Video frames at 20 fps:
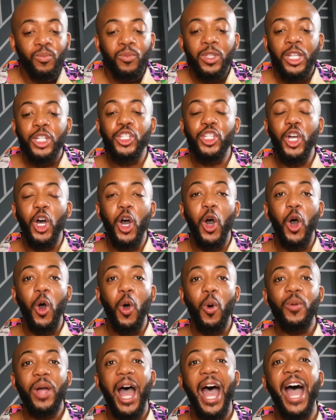
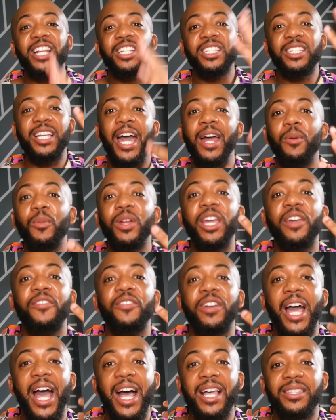So I just kind of want to give
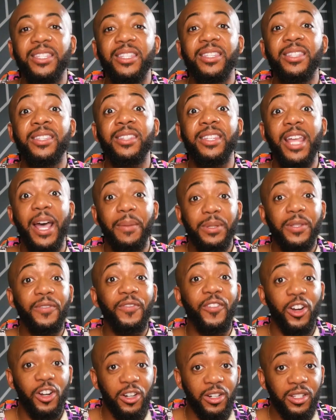you guys the steps
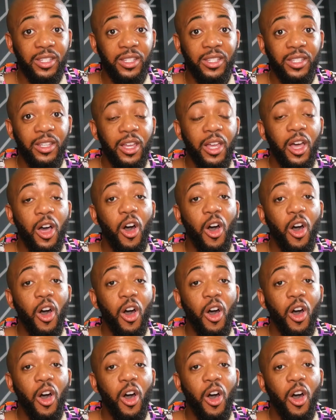first